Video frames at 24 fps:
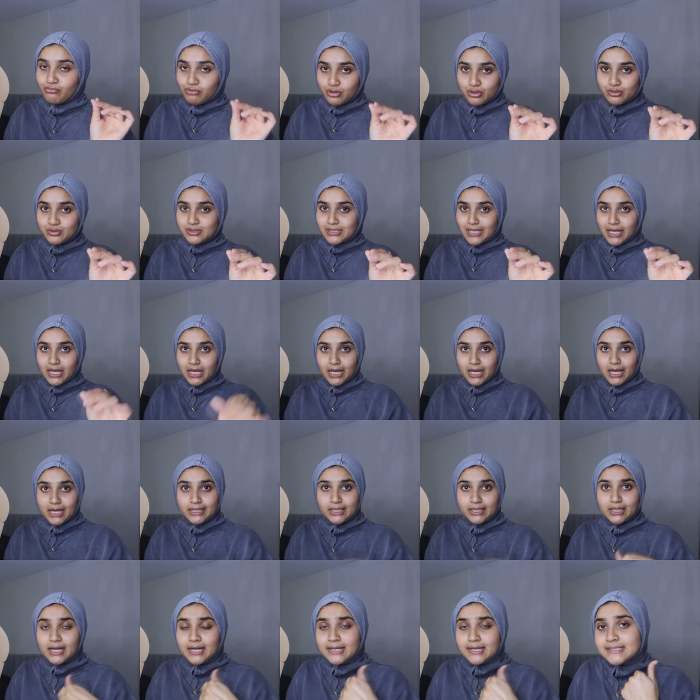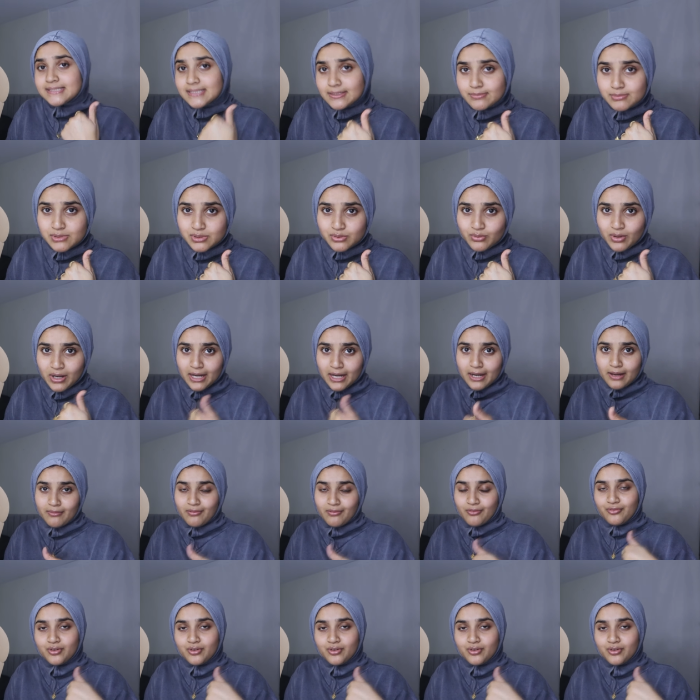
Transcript: rules are you gotta subscribe,